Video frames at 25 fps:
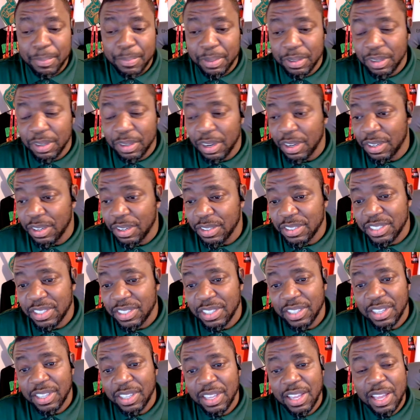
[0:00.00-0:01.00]
Bulldogs,
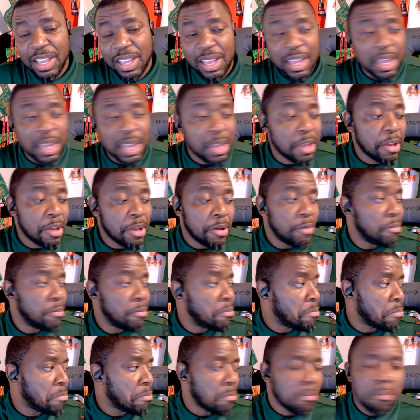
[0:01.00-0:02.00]

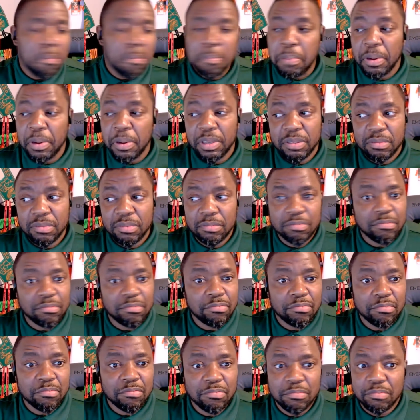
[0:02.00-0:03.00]
but
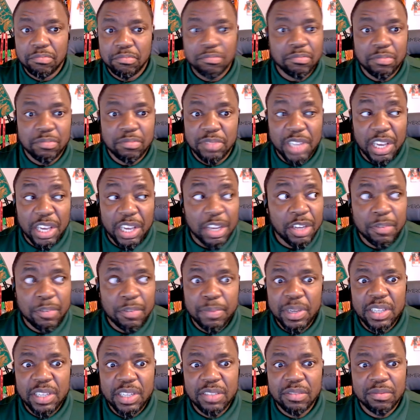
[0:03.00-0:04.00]
they couldn't
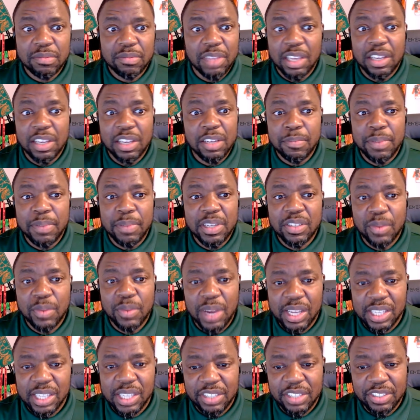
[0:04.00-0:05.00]
beat the
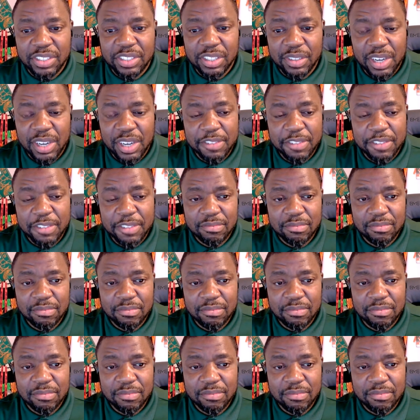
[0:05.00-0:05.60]
SWAC last year, right?